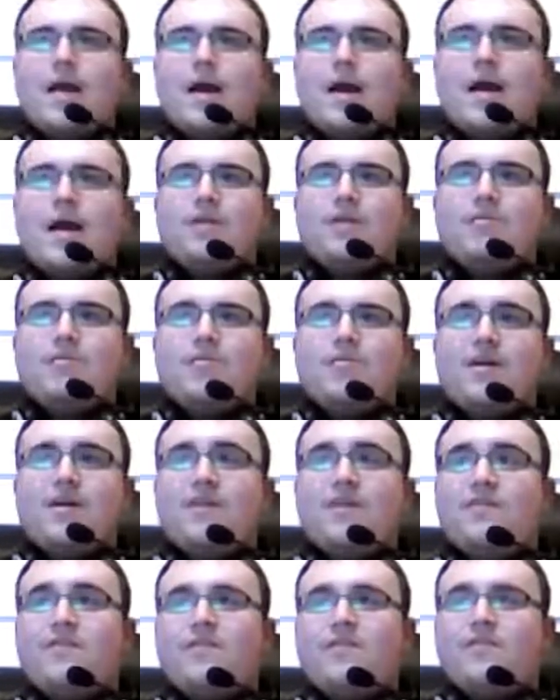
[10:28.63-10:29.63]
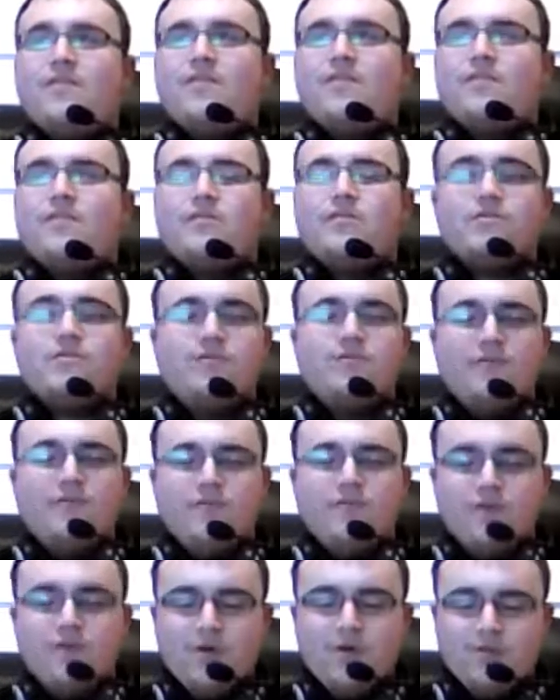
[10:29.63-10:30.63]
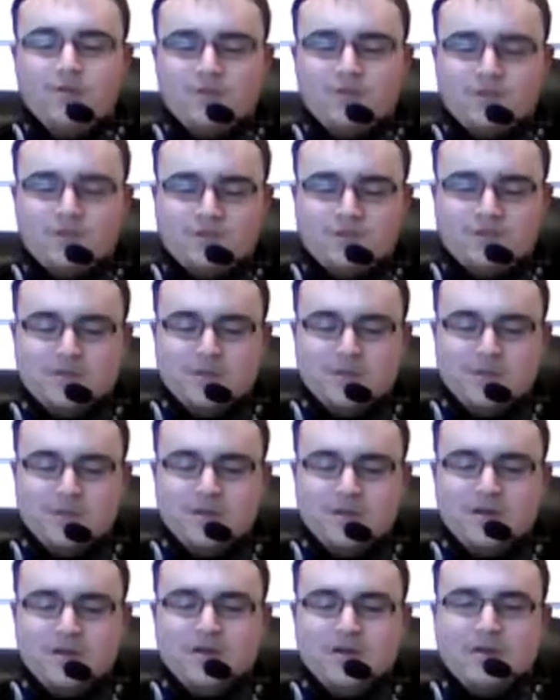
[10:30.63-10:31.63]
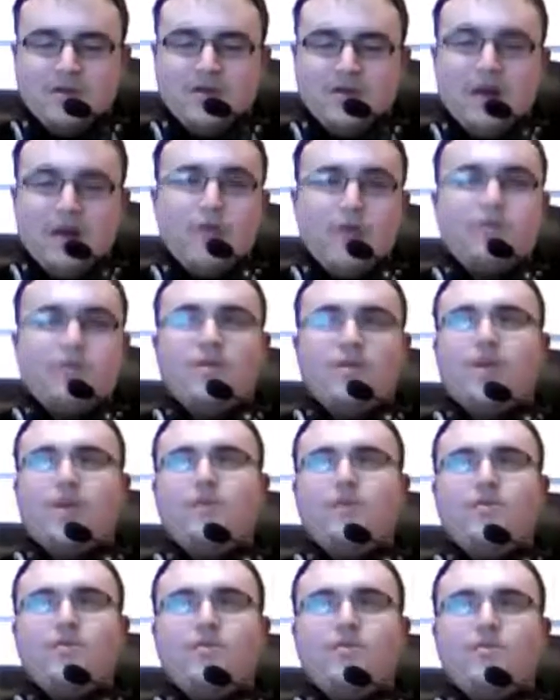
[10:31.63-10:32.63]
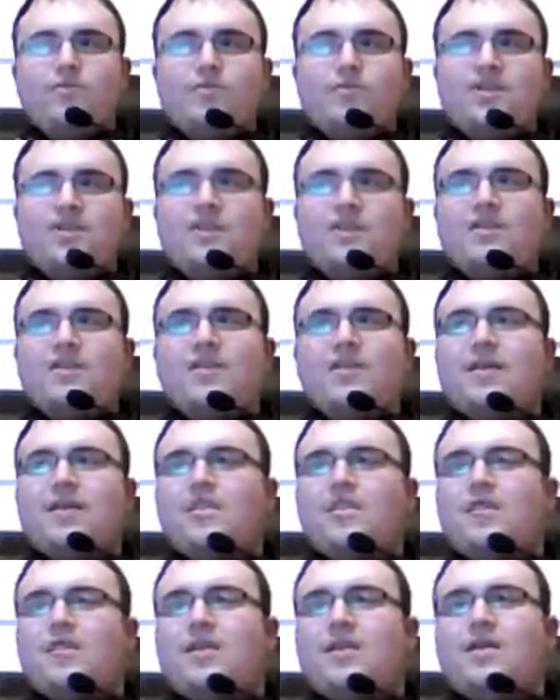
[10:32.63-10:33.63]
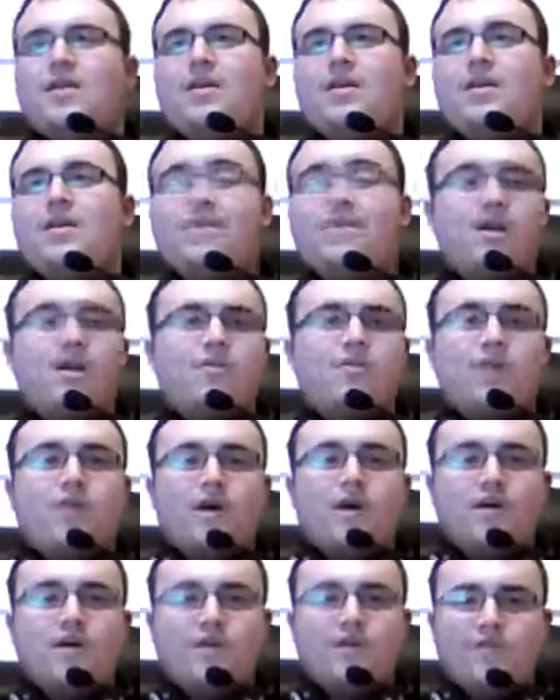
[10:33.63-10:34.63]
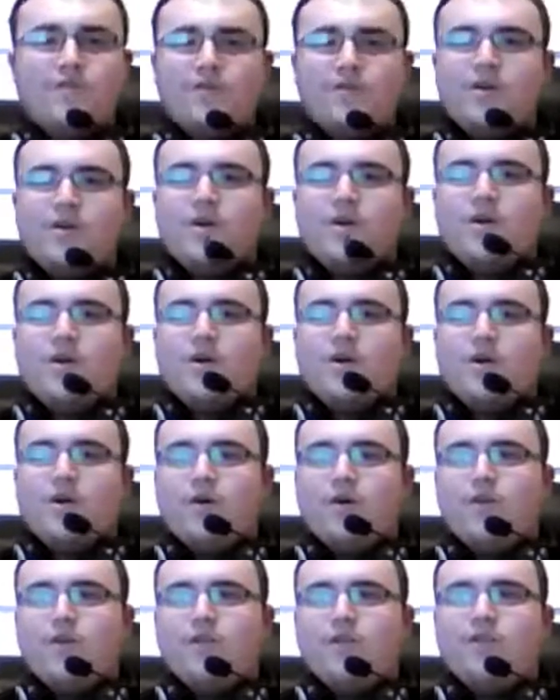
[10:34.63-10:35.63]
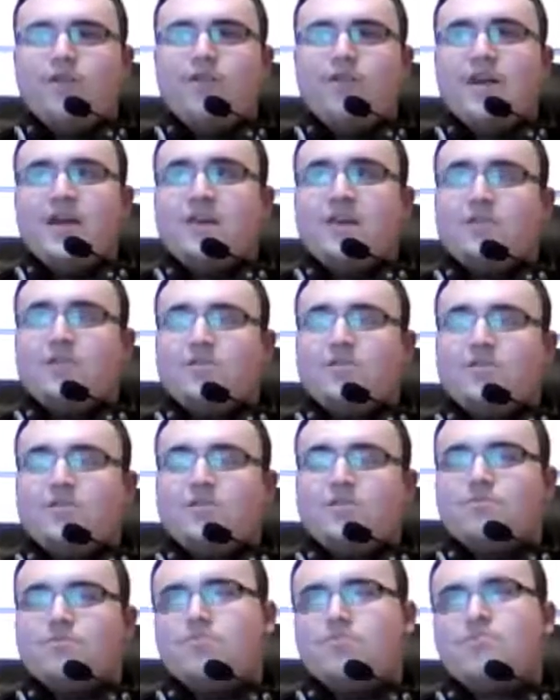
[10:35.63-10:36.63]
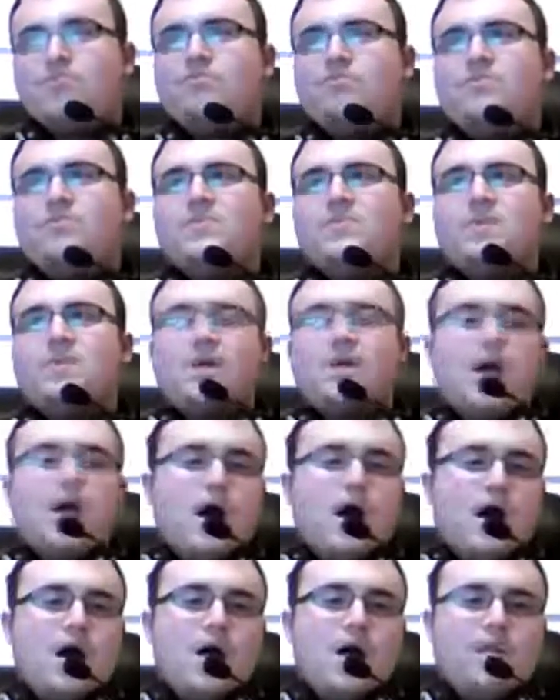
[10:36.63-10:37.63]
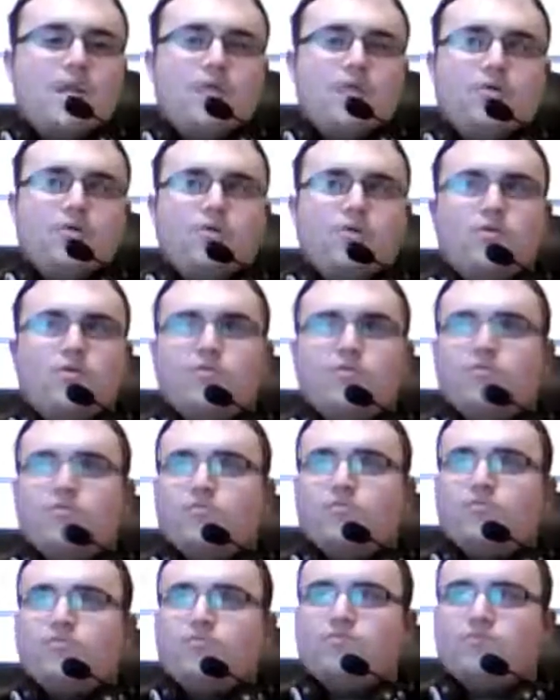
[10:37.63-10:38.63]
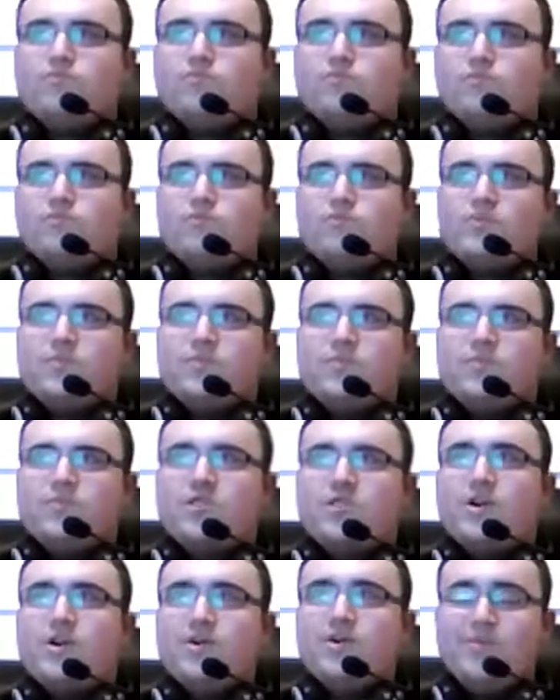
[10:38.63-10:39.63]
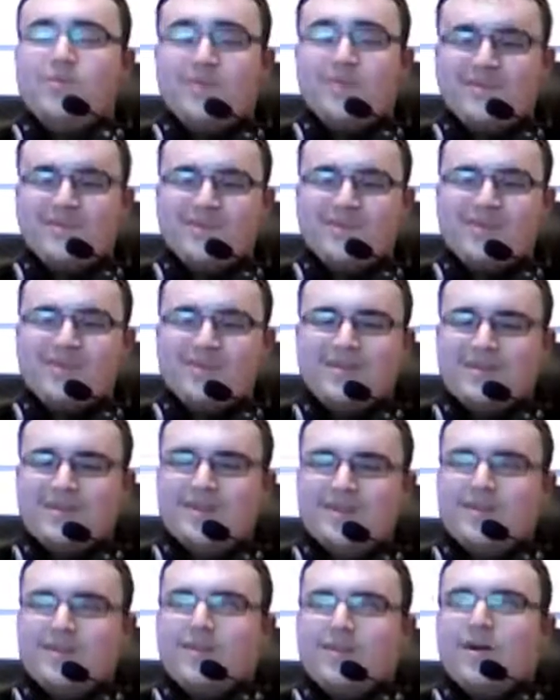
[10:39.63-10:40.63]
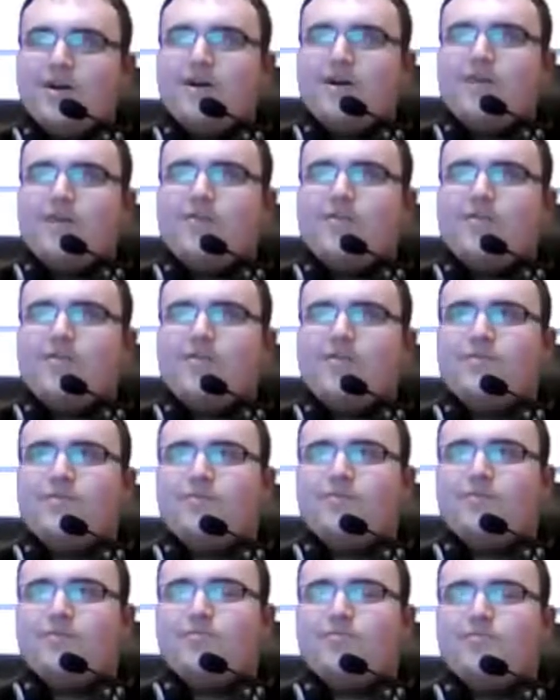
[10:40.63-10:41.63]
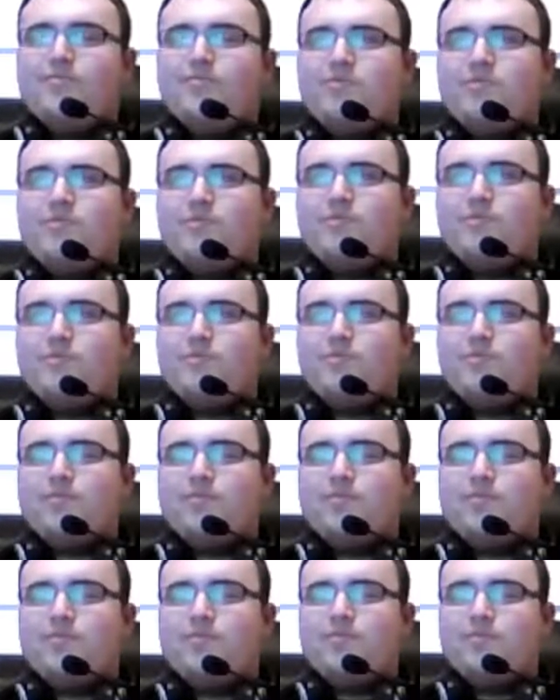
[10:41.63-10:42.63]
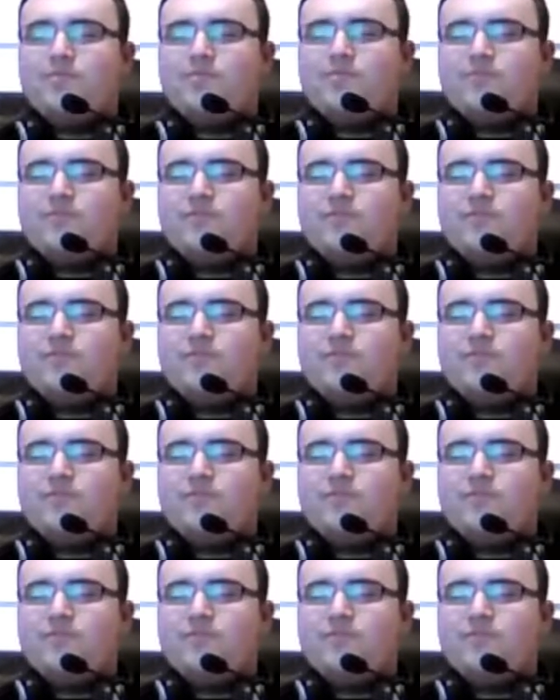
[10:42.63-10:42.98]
And without any further ado then, folks, I will let you see the final half of this little show of pretty